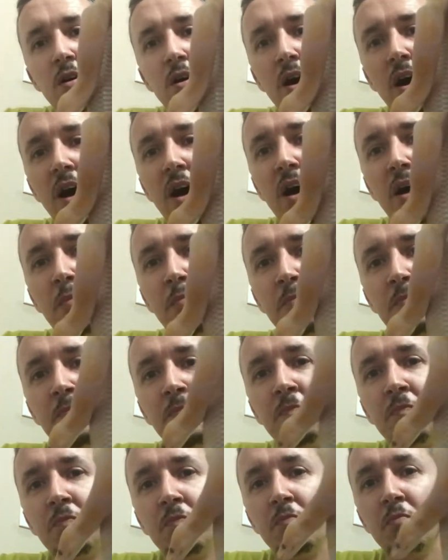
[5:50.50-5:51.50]

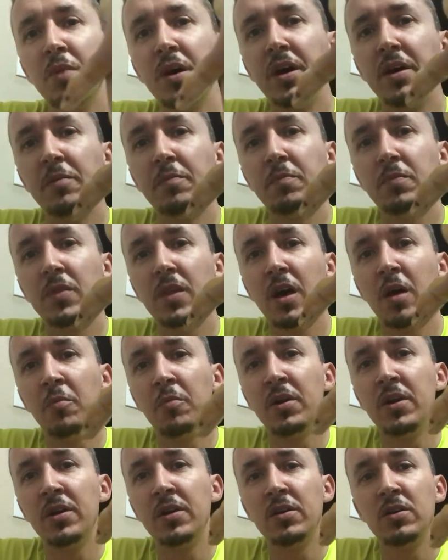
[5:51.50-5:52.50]
But I'm
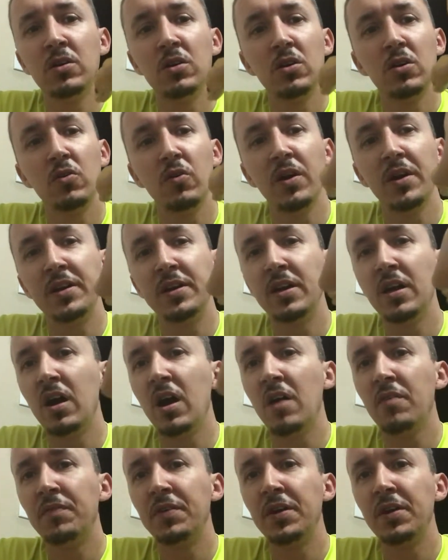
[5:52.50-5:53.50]
gonna go ahead and get
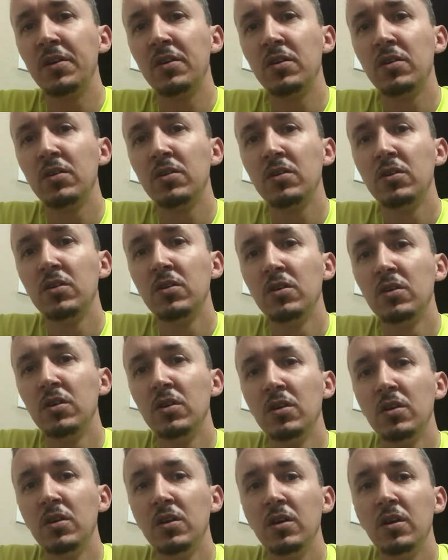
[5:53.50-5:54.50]
off here.
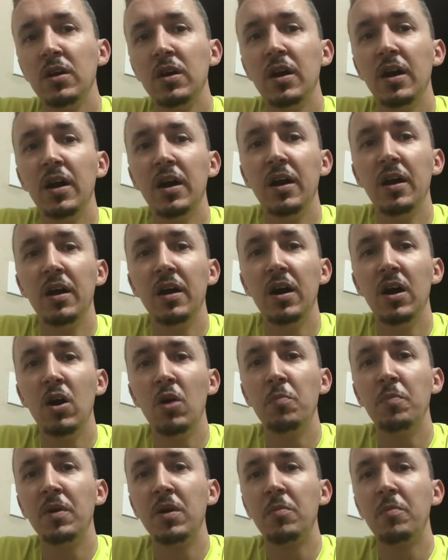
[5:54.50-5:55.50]
I
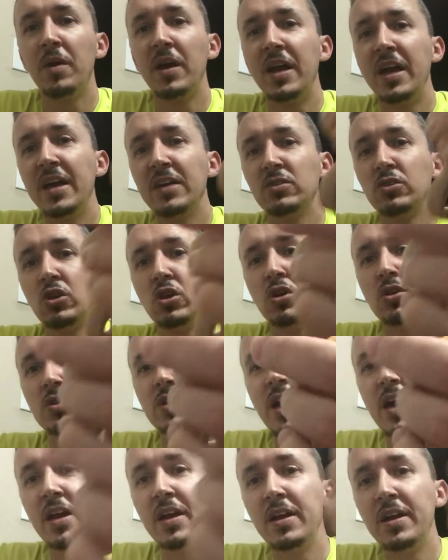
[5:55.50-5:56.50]
hope everybody has a good
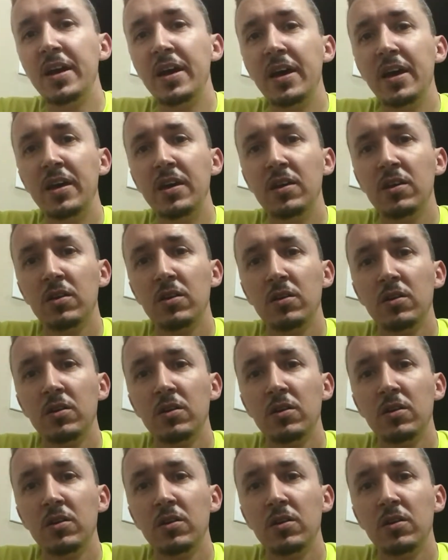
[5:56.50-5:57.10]
day today.